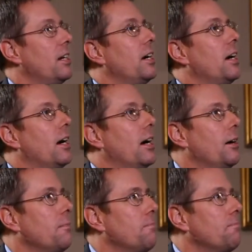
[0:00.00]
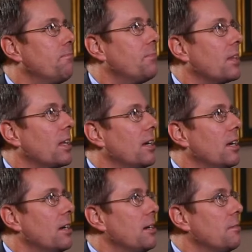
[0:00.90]

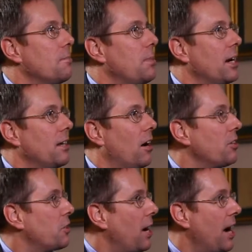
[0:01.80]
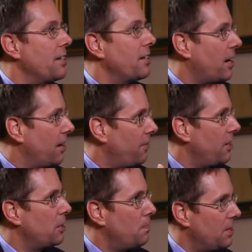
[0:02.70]
but also has a kind of very
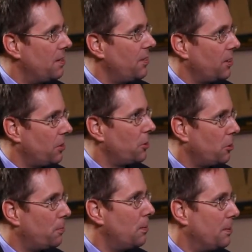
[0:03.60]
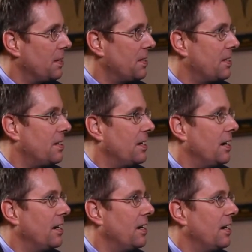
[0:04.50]
specific social purpose,
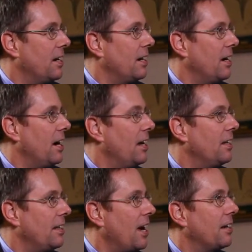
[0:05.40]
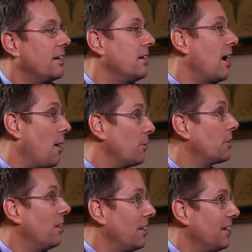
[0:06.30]
and that I would
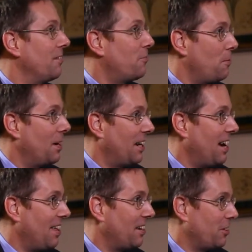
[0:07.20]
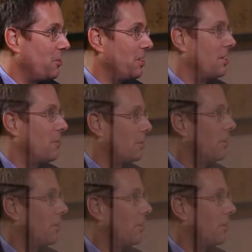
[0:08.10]
call it, from my Catholic tradition, I would